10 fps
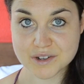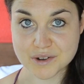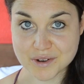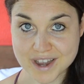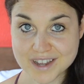
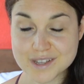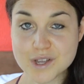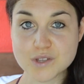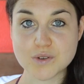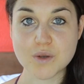okay?
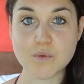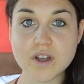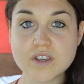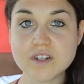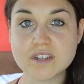So I
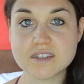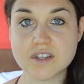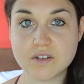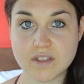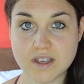want you to
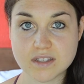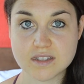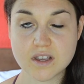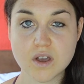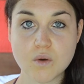consider this.
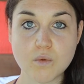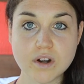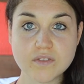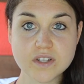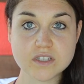
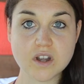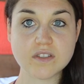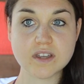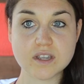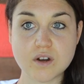What if it's
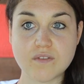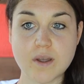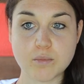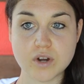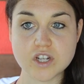not that your
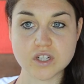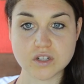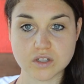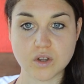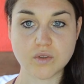vibration
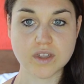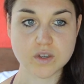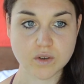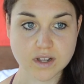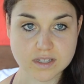is low that
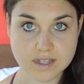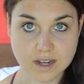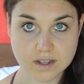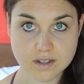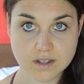you got
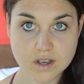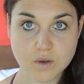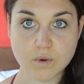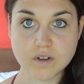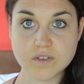sick?
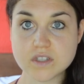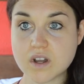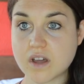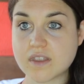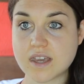What if it's
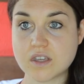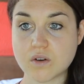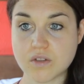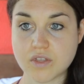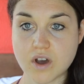not that
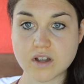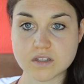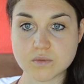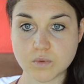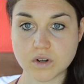your
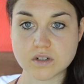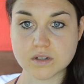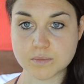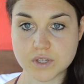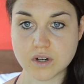thoughts weren't
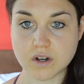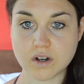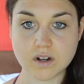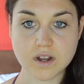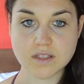
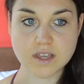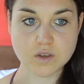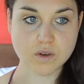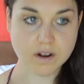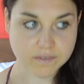pure that
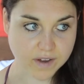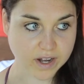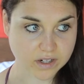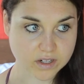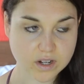you got
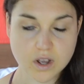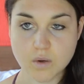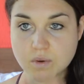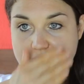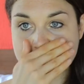fired?
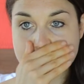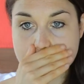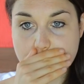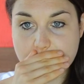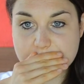What if it's
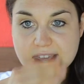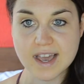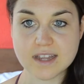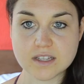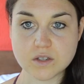not
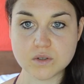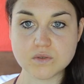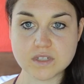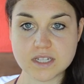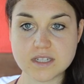that
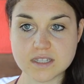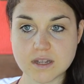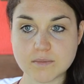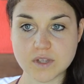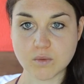you did
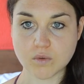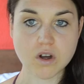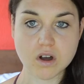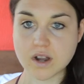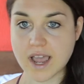something
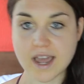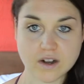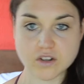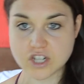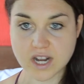wrong
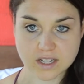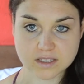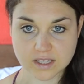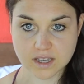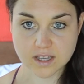
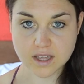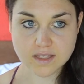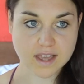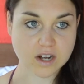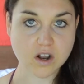energetically
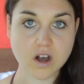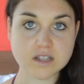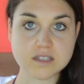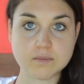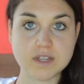that
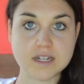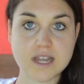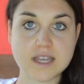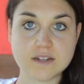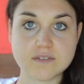caused something
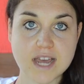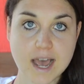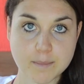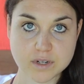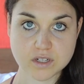negative to
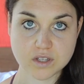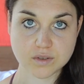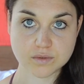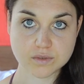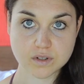happen to you?
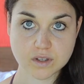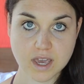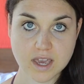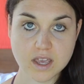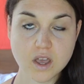
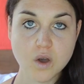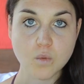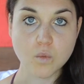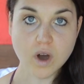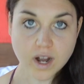Okay?
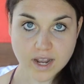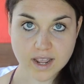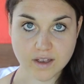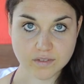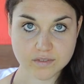What
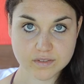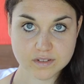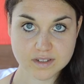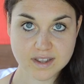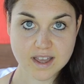if
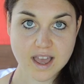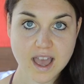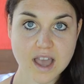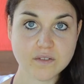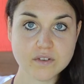
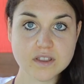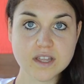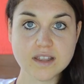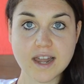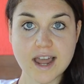
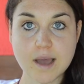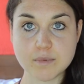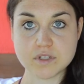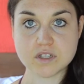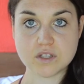everything that
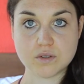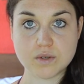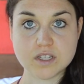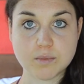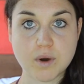happens to you
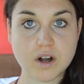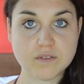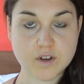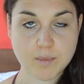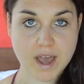is a part
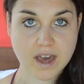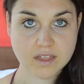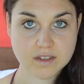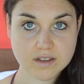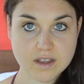of your path?
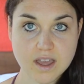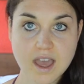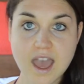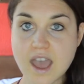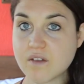
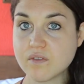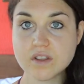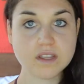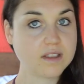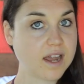
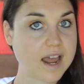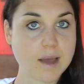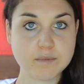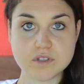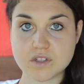Everything that
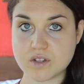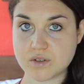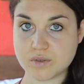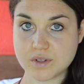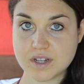happens to
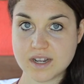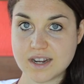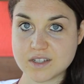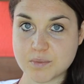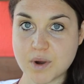you
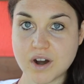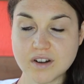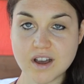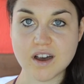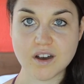is a
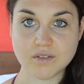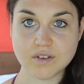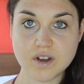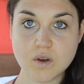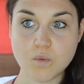part of
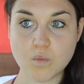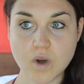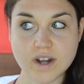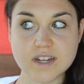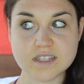
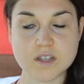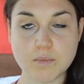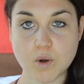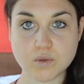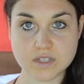what is
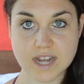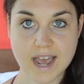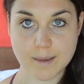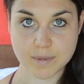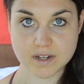supposed to
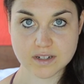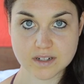happen.